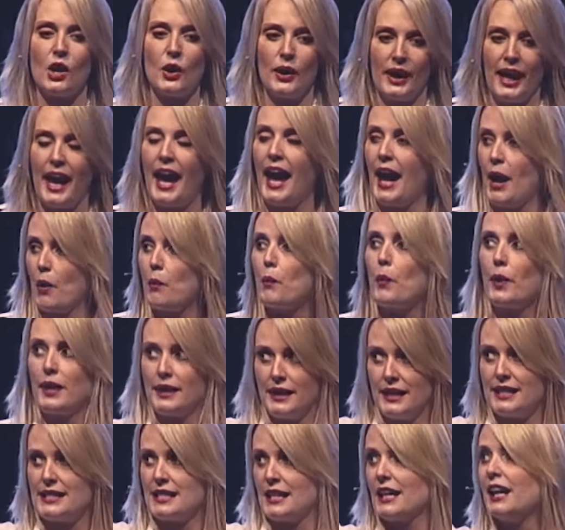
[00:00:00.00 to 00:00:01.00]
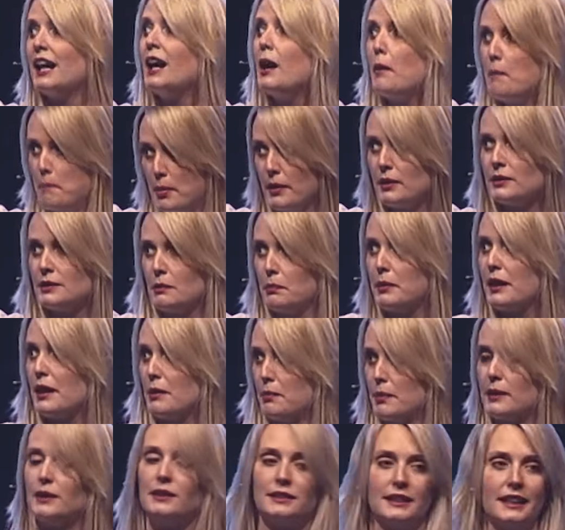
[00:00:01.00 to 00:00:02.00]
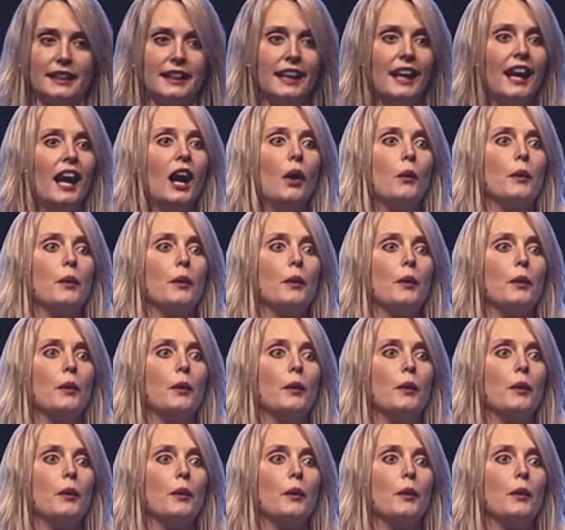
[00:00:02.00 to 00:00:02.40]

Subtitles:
okay, we need to build a bigger building.